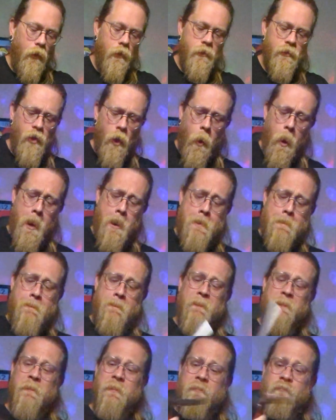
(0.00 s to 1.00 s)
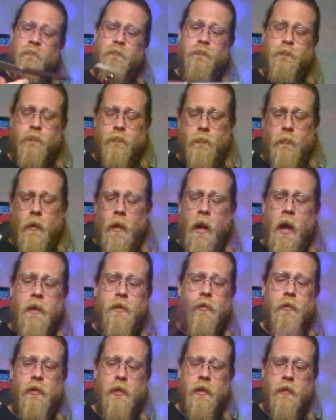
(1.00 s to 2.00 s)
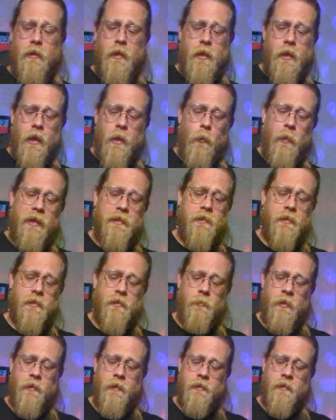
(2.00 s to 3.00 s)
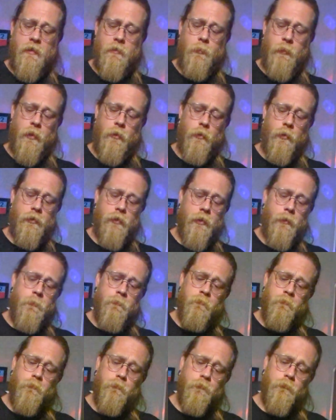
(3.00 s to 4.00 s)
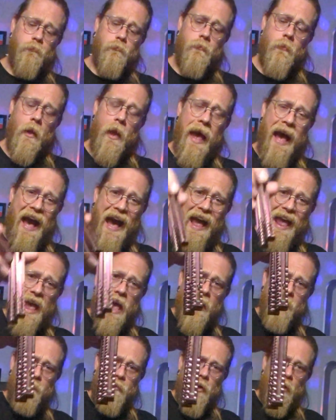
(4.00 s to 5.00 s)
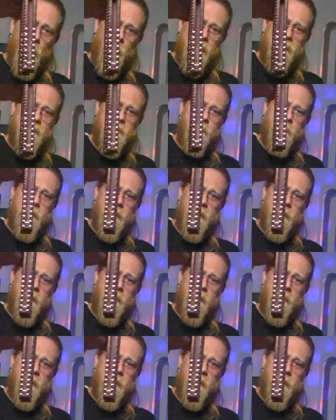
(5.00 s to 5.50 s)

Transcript: So I do think the weight system on this is pretty cool too. I have no weights in